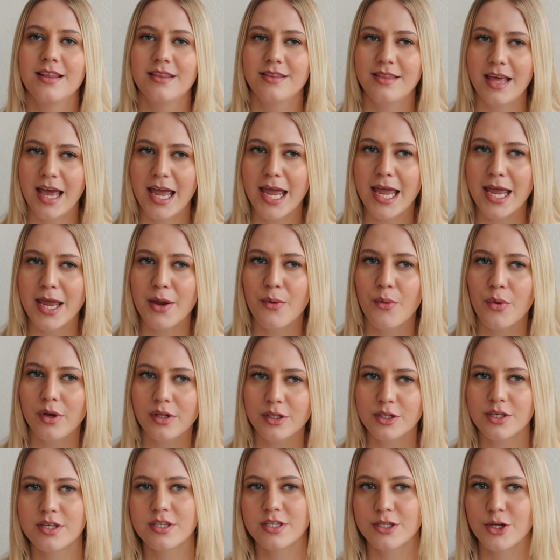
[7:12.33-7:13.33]
They
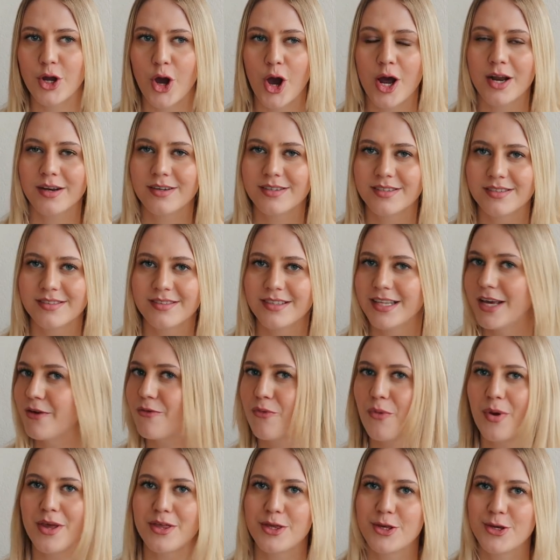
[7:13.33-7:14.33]
will just not
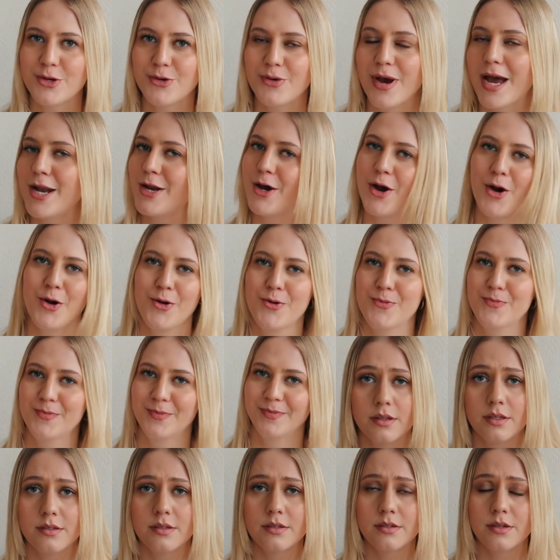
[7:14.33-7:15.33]
live with you at
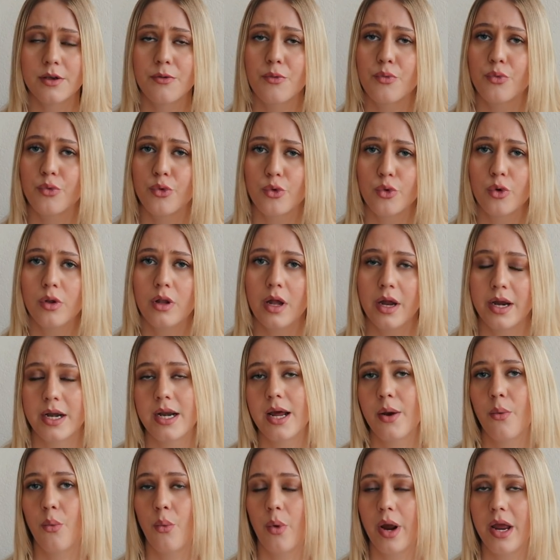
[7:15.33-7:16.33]
home. This is a rule
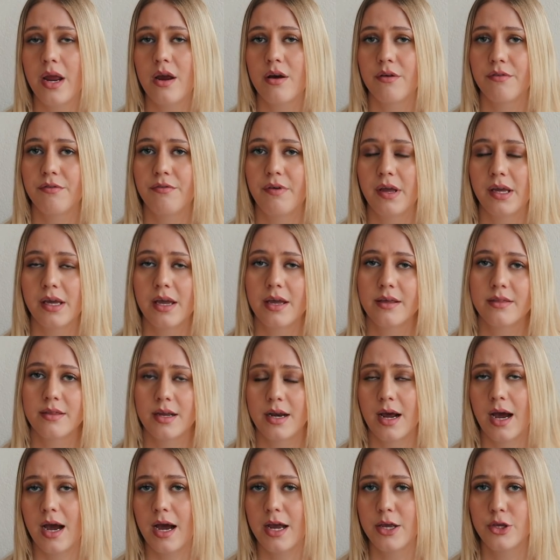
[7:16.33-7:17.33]
and a way of thinking
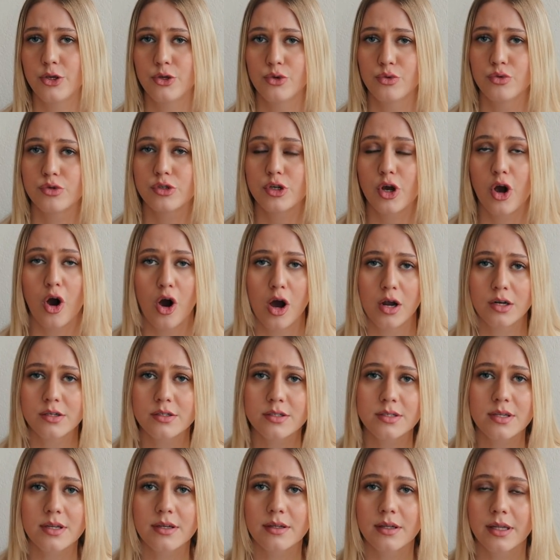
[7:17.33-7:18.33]
that I use
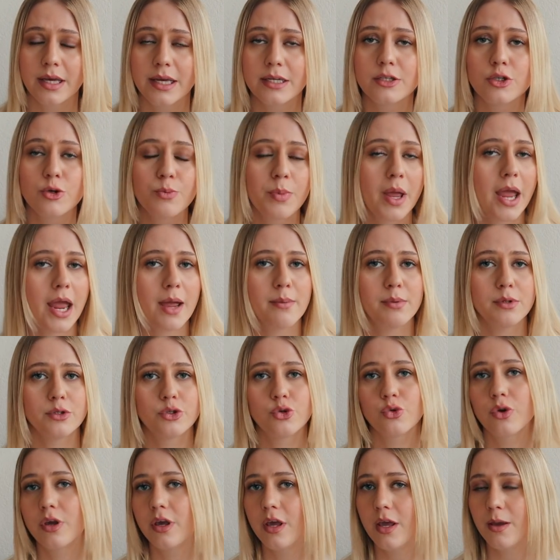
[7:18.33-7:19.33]
constantly to be able
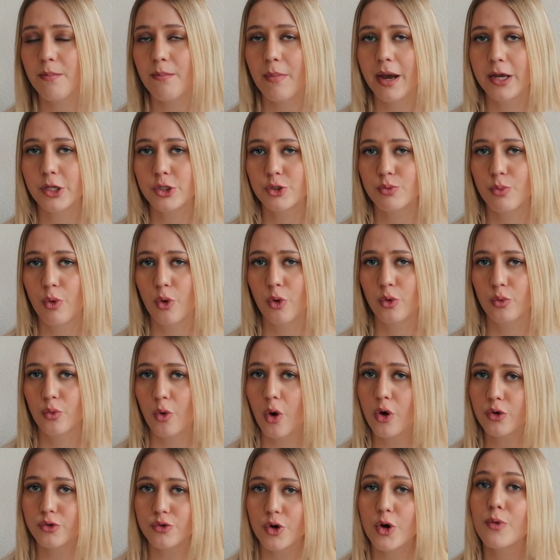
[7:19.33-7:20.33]
to keep my small
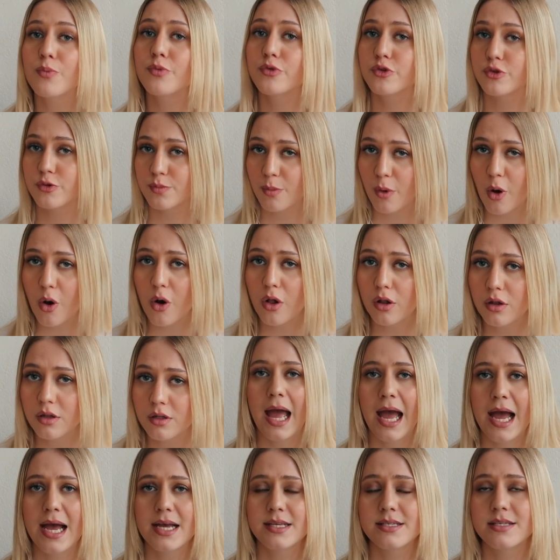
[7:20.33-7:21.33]
wardrobe small,
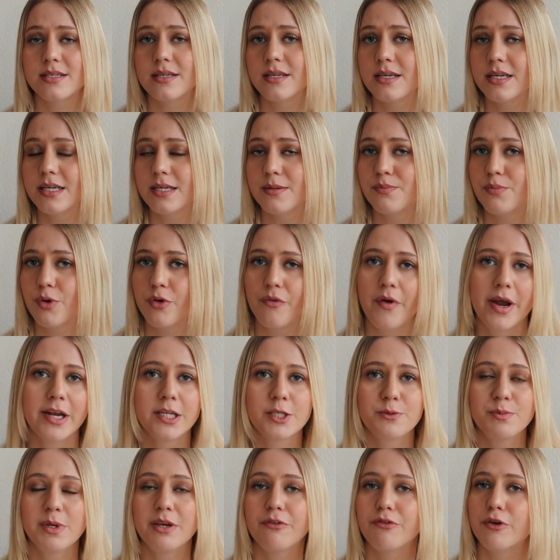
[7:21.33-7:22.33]
as it
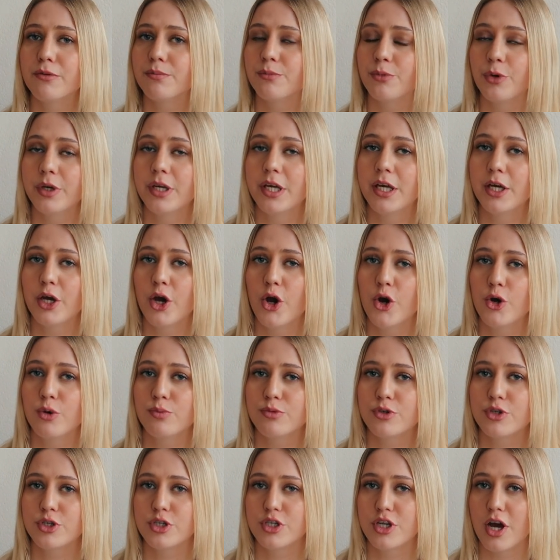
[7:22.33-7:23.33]
prevents me from bringing
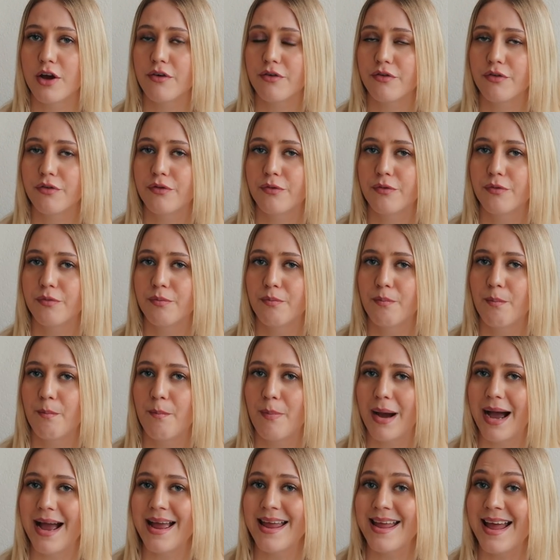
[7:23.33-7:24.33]
home stuff
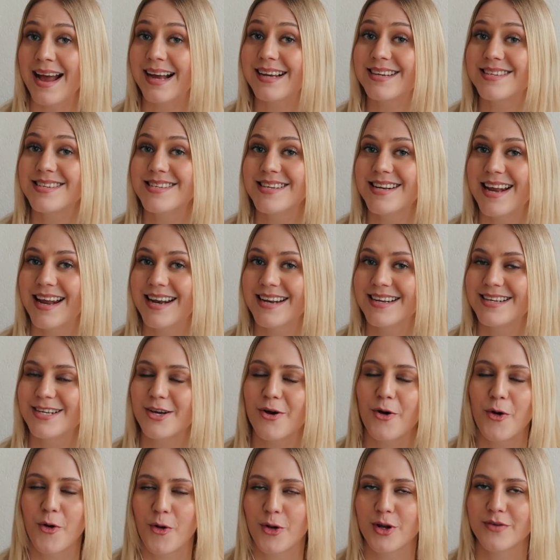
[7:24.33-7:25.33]
by
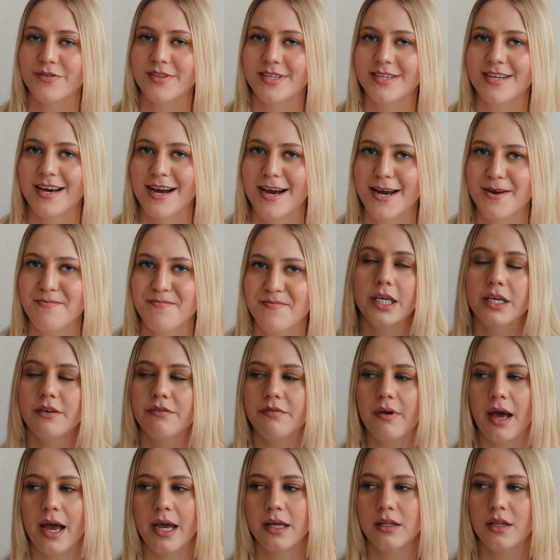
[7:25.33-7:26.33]
accident all of the time.
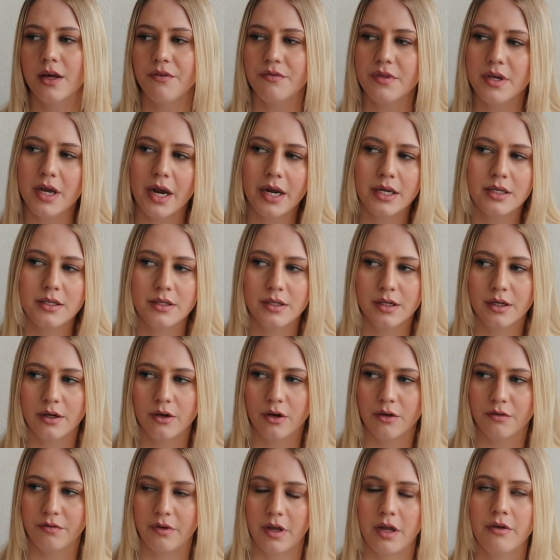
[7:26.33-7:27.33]
If I love the idea
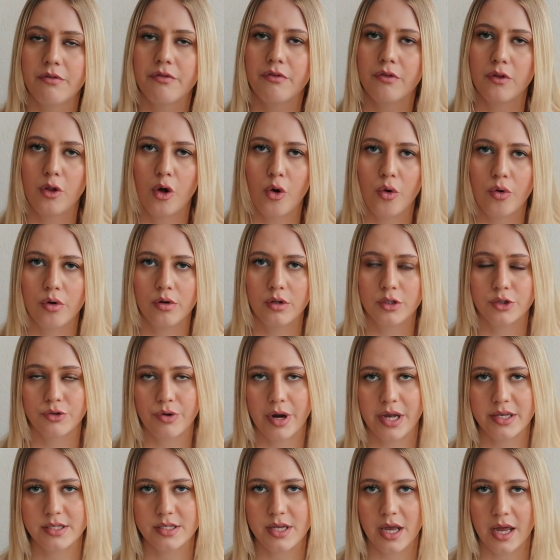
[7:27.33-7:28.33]
of a floral
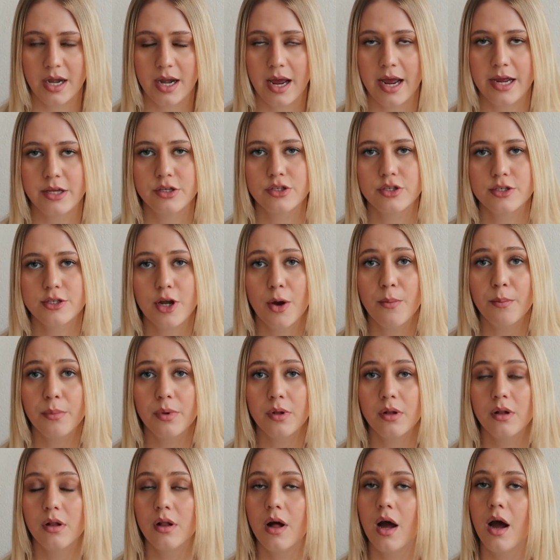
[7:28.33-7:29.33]
dress and I
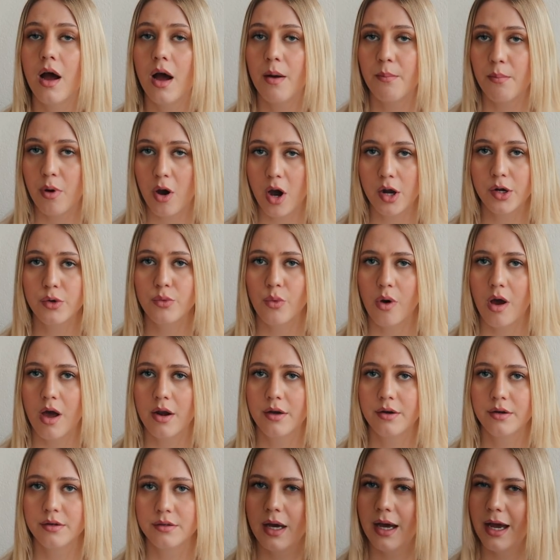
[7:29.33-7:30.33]
stumble upon
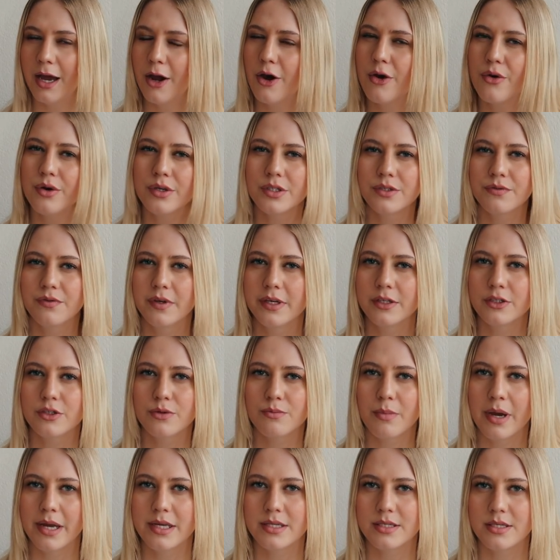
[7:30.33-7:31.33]
one, I always think
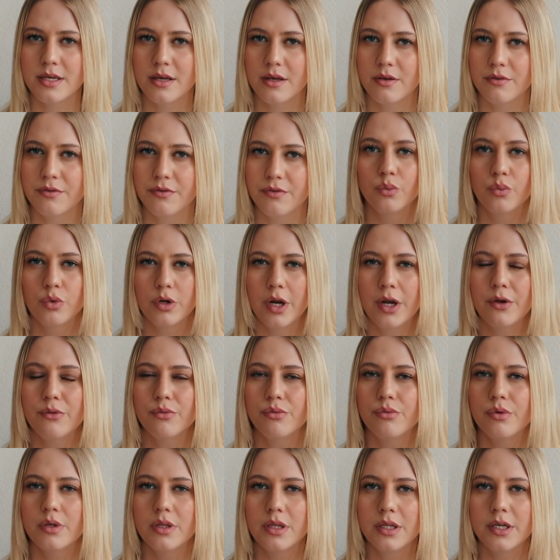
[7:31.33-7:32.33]
to myself, would I
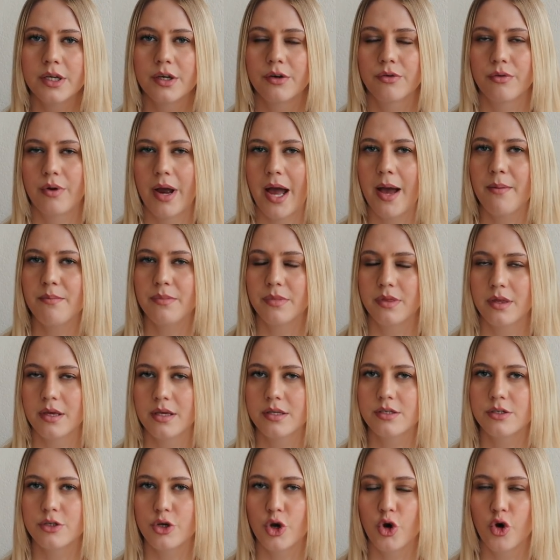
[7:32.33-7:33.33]
really grab
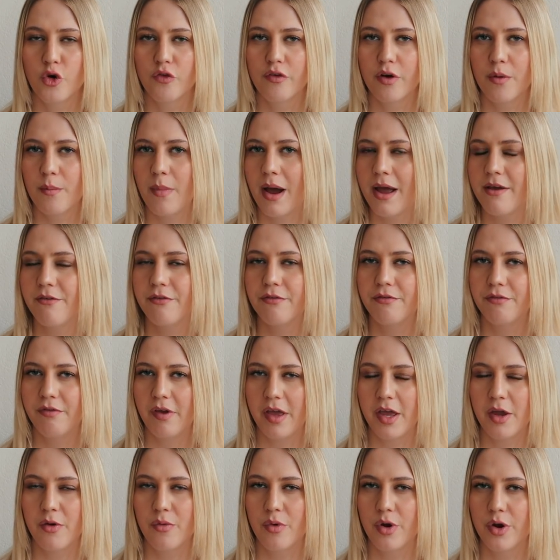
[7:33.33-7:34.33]
this over my
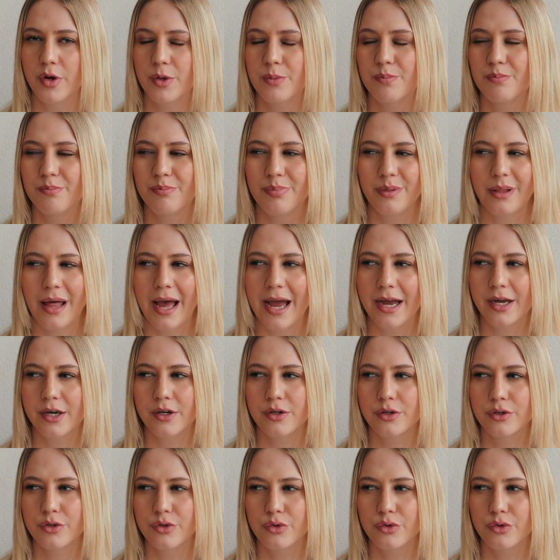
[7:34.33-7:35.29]
favorite black